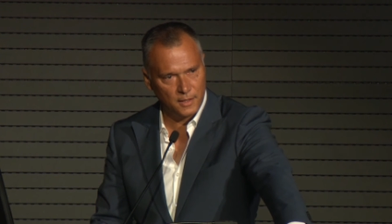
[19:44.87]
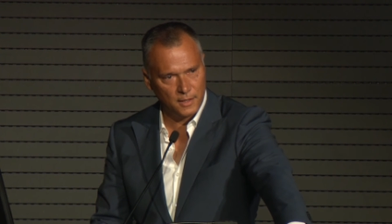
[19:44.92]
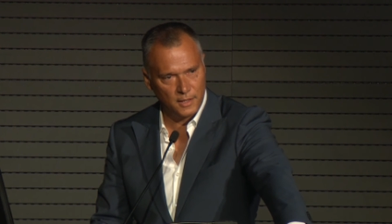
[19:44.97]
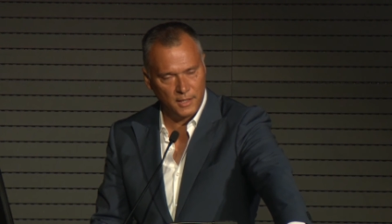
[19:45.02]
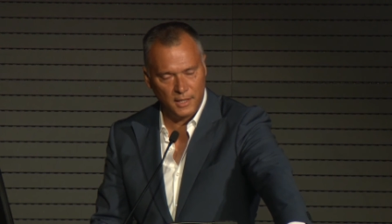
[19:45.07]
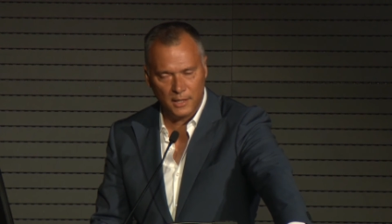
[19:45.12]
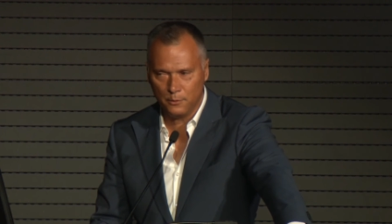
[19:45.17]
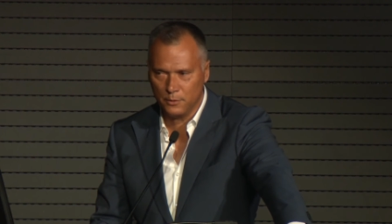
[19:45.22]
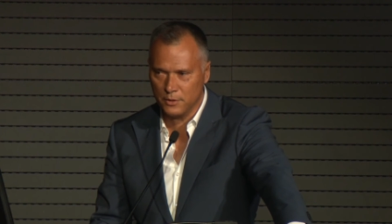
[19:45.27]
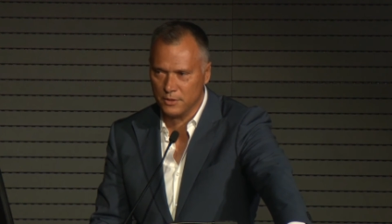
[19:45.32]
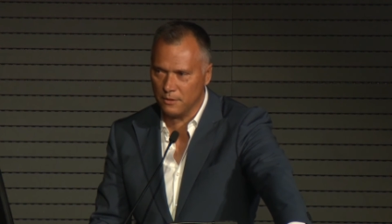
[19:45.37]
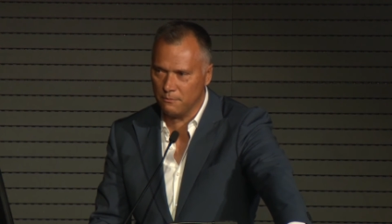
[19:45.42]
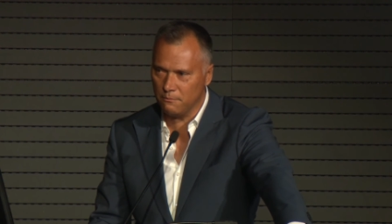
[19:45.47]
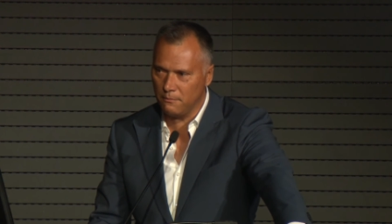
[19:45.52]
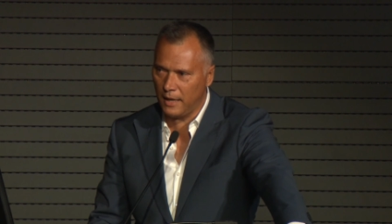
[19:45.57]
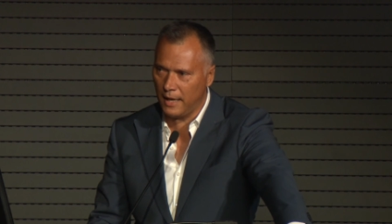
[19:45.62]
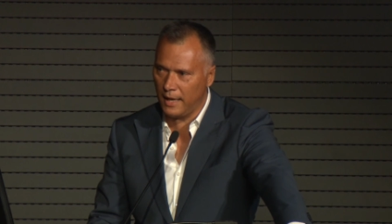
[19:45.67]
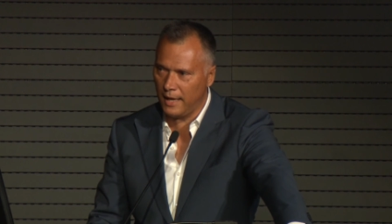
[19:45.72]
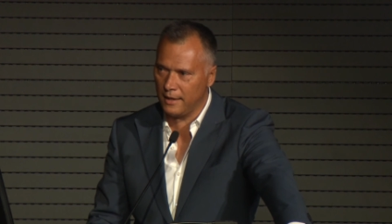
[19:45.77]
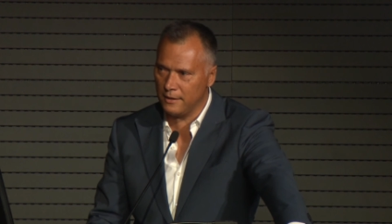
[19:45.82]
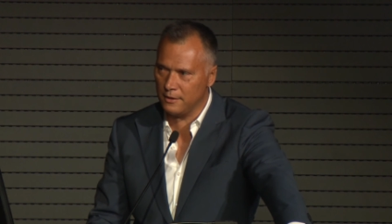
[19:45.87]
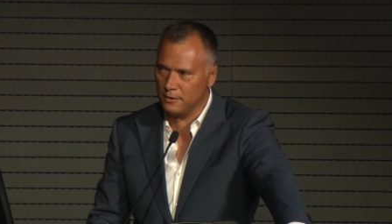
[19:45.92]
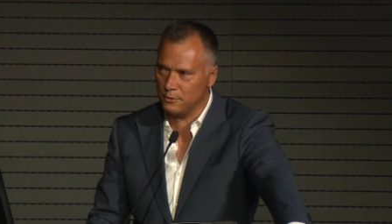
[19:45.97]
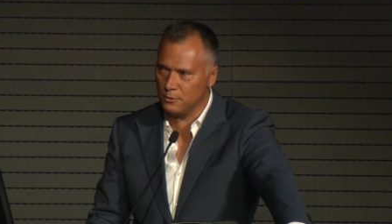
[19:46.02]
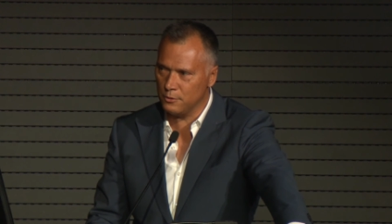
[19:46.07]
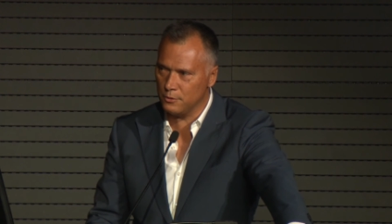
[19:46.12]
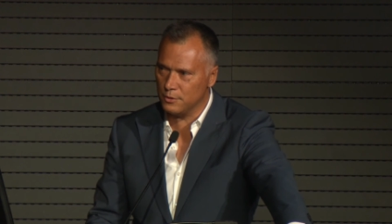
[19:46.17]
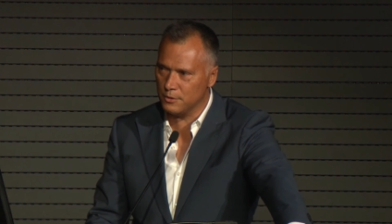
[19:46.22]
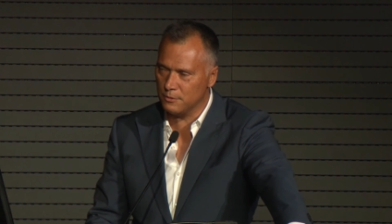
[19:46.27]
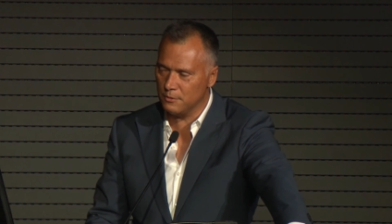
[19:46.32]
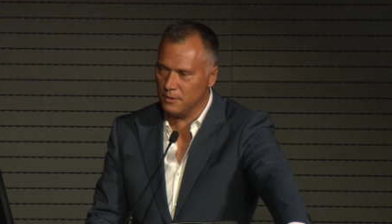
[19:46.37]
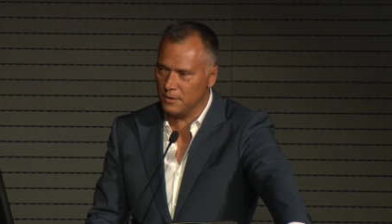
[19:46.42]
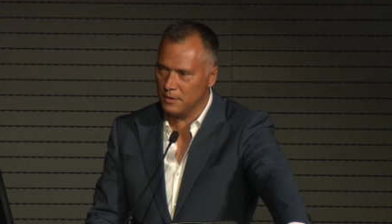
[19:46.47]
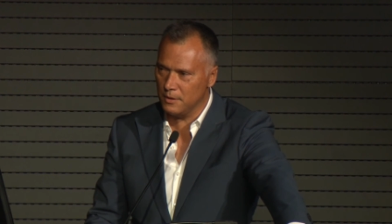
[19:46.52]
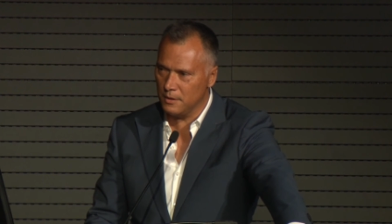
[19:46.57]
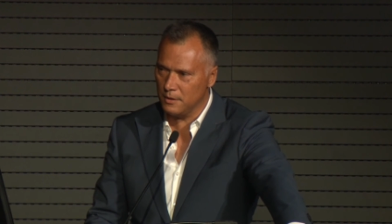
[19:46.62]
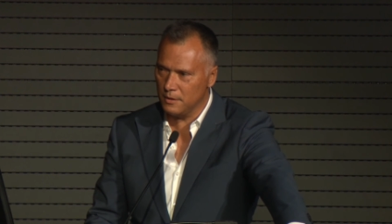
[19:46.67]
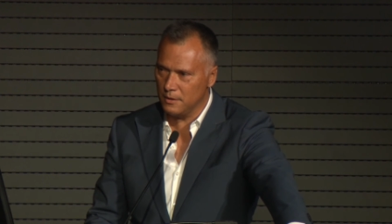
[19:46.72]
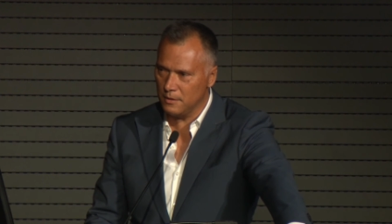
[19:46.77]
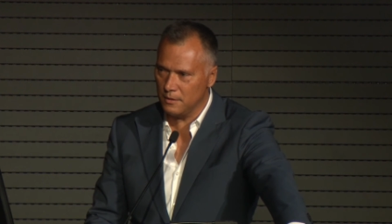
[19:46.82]
Here was a man whose
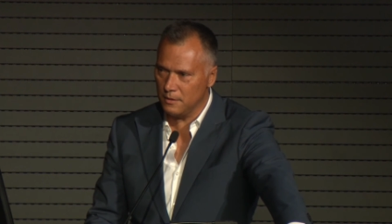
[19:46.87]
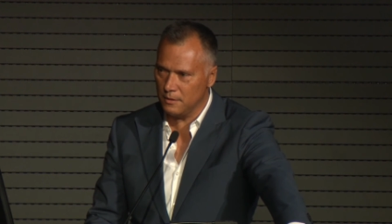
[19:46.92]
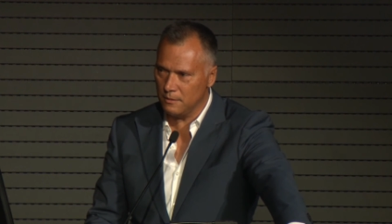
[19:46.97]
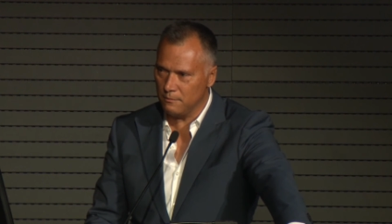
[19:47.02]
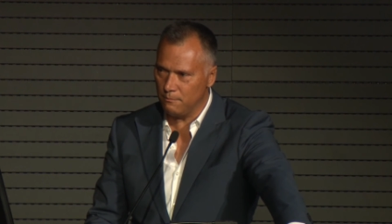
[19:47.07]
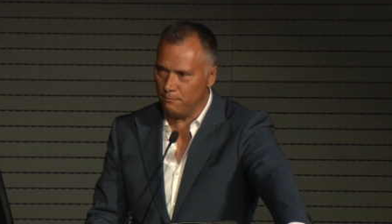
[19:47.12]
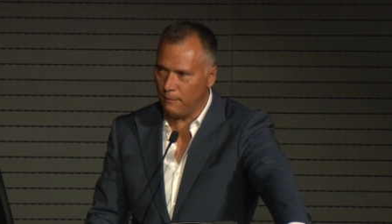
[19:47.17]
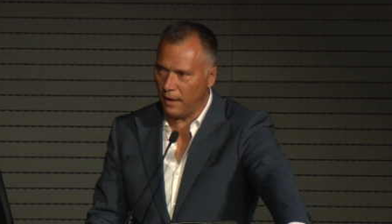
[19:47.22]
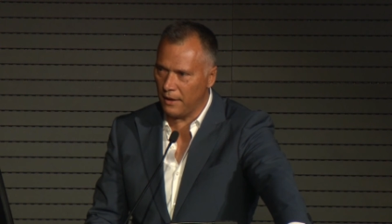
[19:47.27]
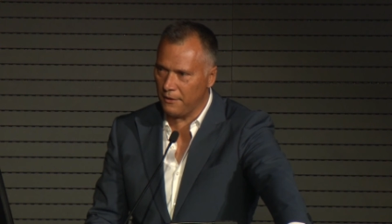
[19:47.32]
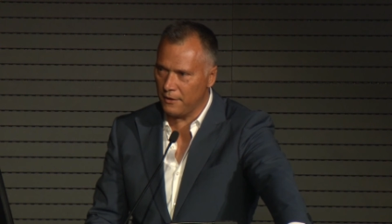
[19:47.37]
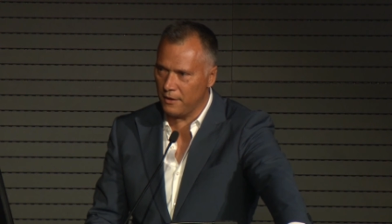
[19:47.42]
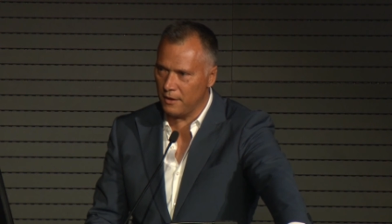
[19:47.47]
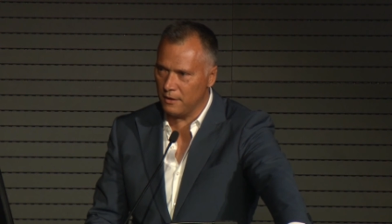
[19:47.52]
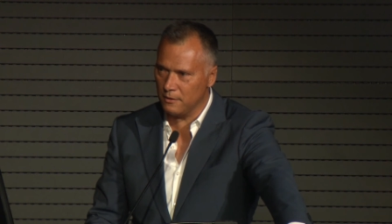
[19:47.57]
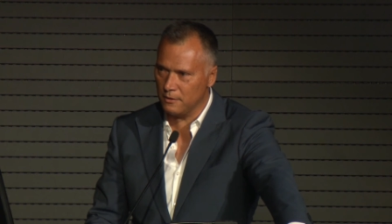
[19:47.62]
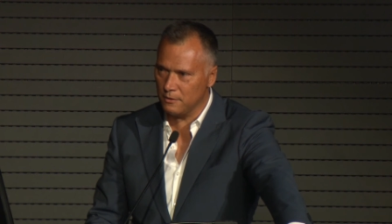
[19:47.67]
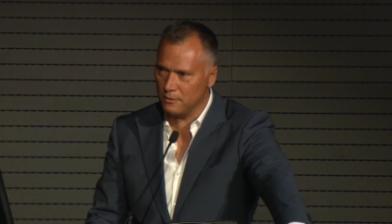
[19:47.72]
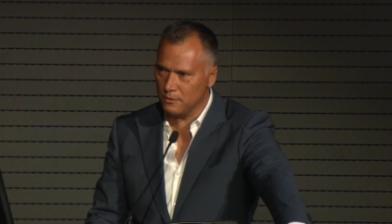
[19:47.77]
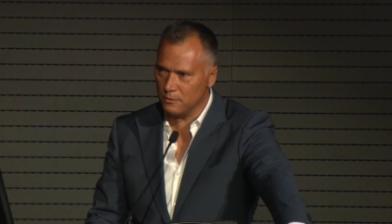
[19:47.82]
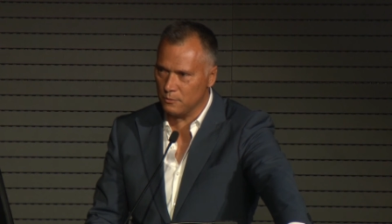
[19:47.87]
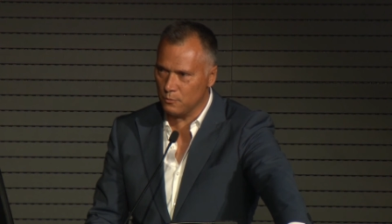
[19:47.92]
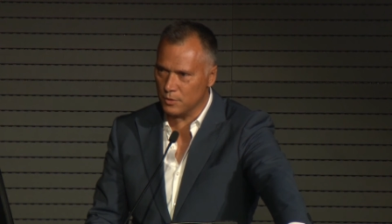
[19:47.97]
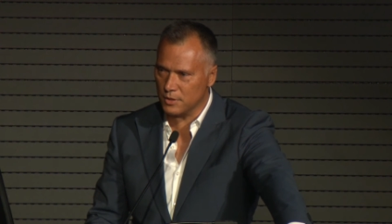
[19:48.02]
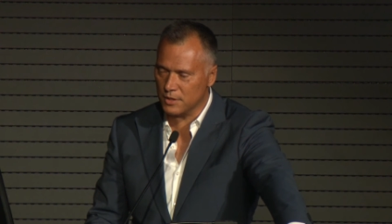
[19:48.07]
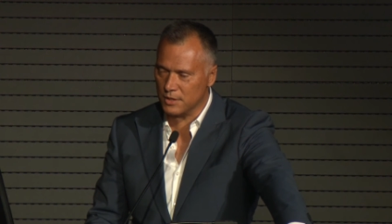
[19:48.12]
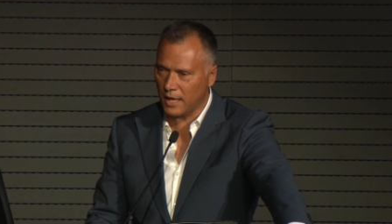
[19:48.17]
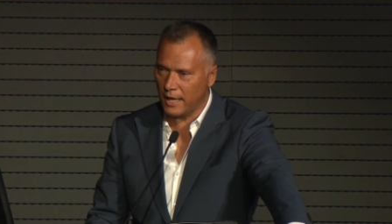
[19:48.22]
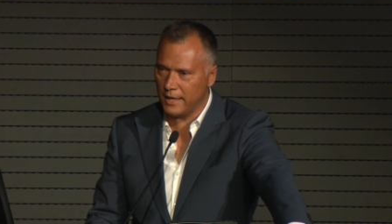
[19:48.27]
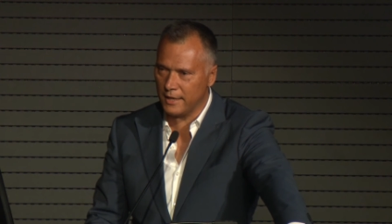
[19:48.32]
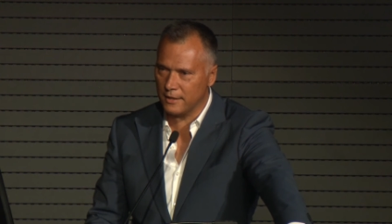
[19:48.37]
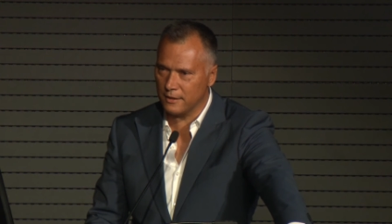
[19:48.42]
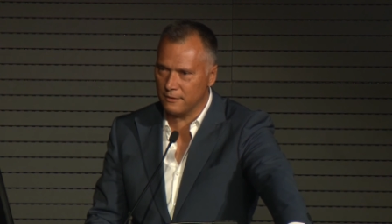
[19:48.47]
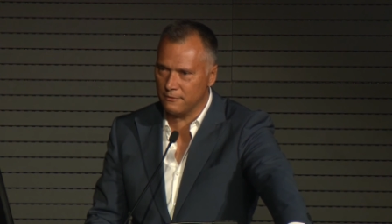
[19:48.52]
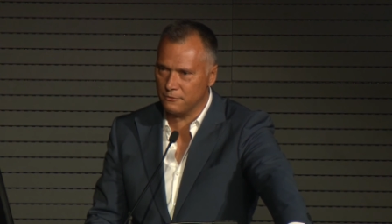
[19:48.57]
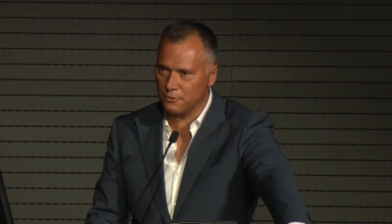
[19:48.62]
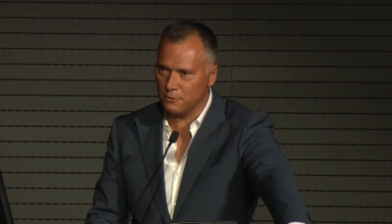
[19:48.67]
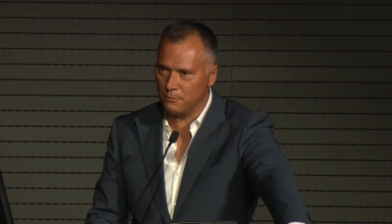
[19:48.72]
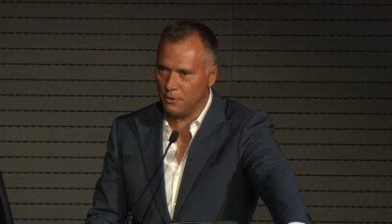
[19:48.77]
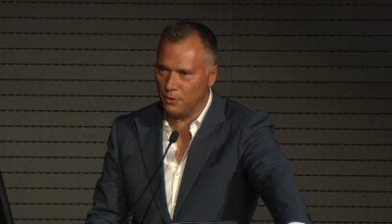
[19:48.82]
mother was
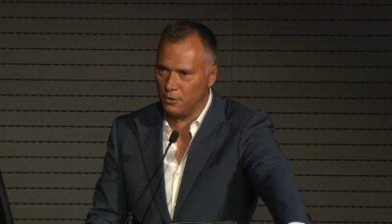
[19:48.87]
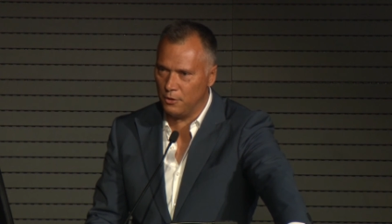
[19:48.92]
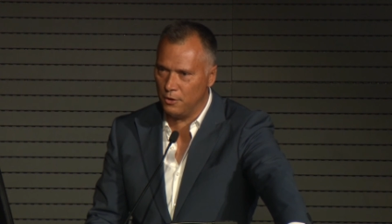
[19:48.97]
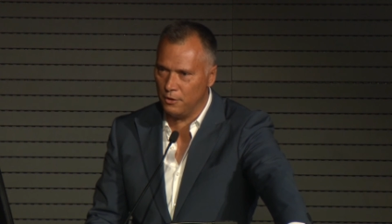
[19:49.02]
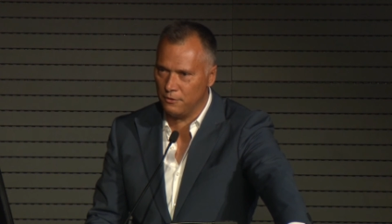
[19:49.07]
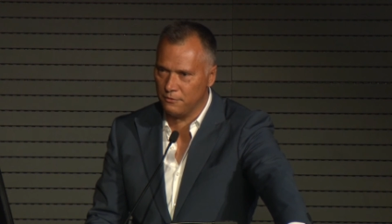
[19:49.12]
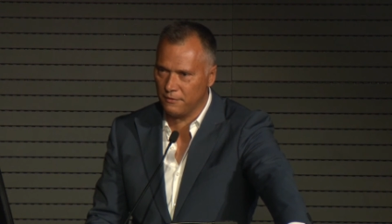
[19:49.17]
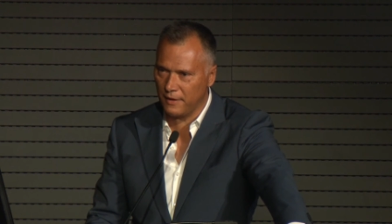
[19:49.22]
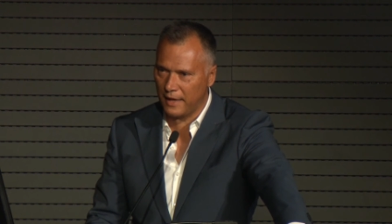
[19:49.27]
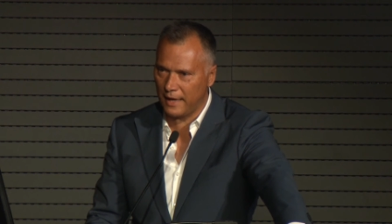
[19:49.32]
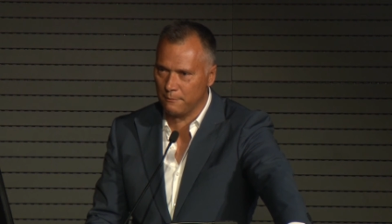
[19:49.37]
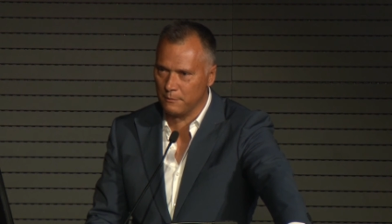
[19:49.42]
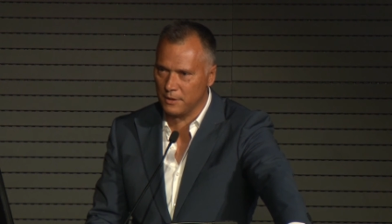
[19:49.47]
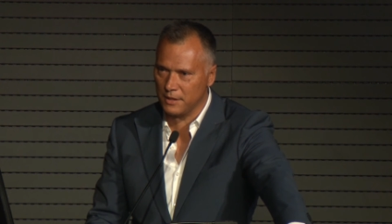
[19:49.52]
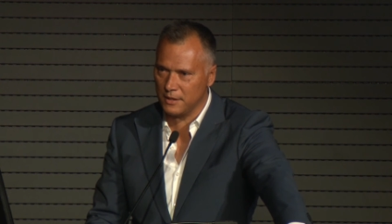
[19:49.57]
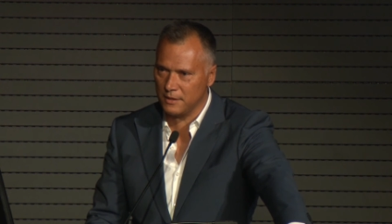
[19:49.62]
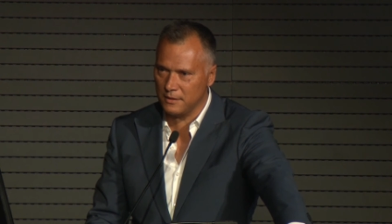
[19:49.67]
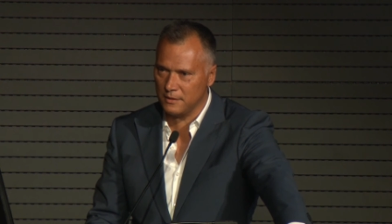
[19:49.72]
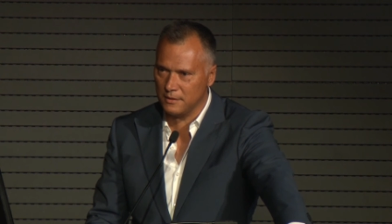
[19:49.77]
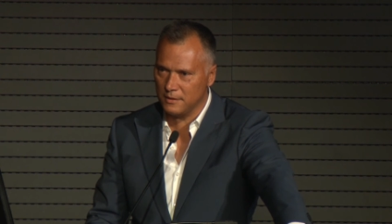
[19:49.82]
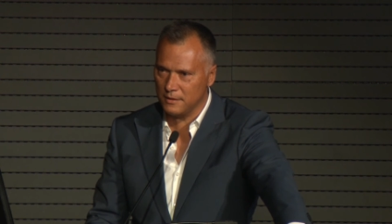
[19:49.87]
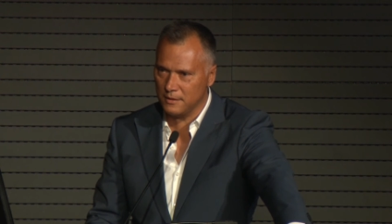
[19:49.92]
taken from her family,